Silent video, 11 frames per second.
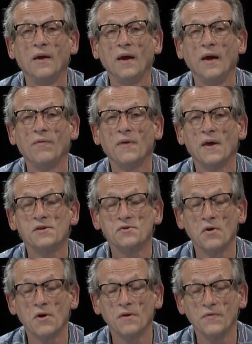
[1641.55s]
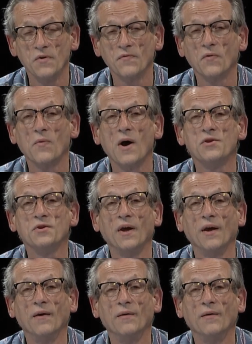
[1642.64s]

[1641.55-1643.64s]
And thanks to all of you for watching.